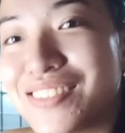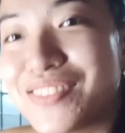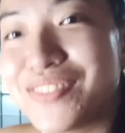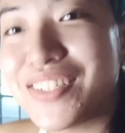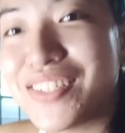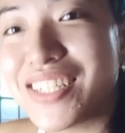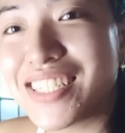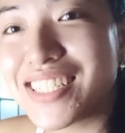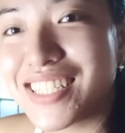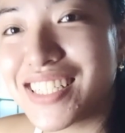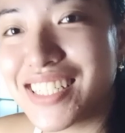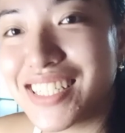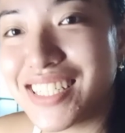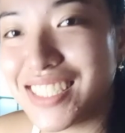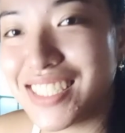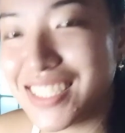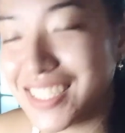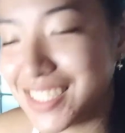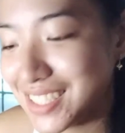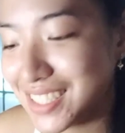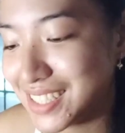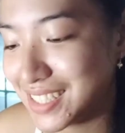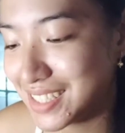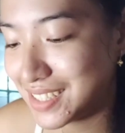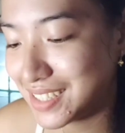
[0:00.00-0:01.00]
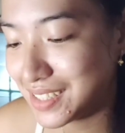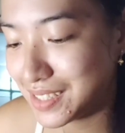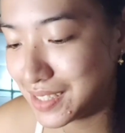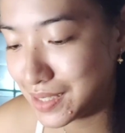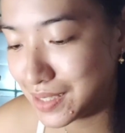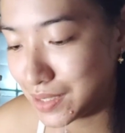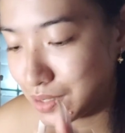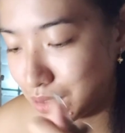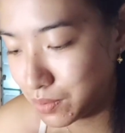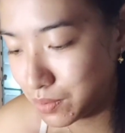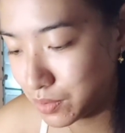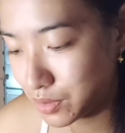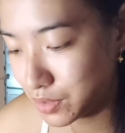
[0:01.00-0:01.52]
Finally,
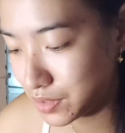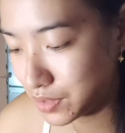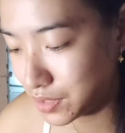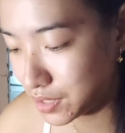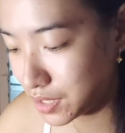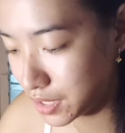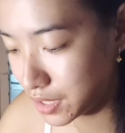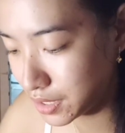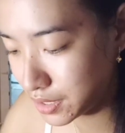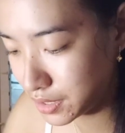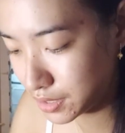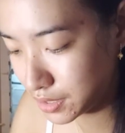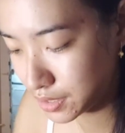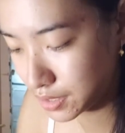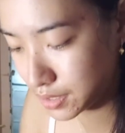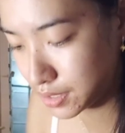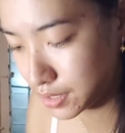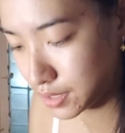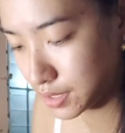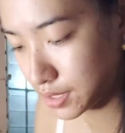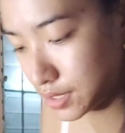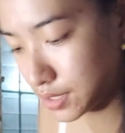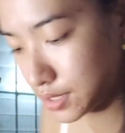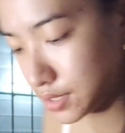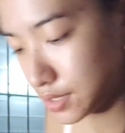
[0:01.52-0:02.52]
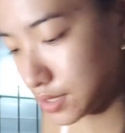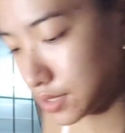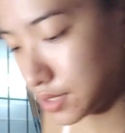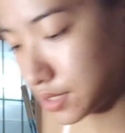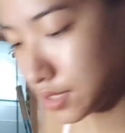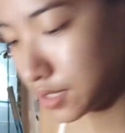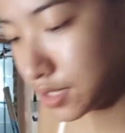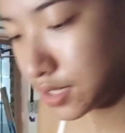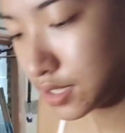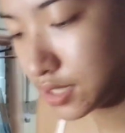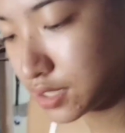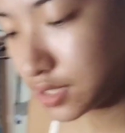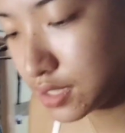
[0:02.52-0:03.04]
it's almost done, I think.
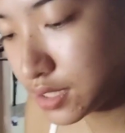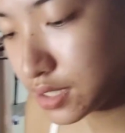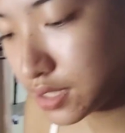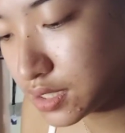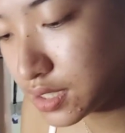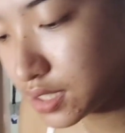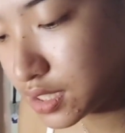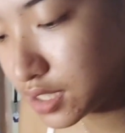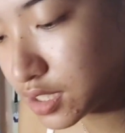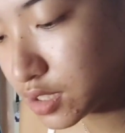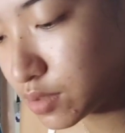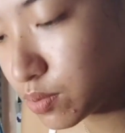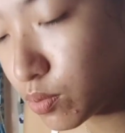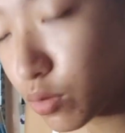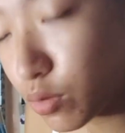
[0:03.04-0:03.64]
This needs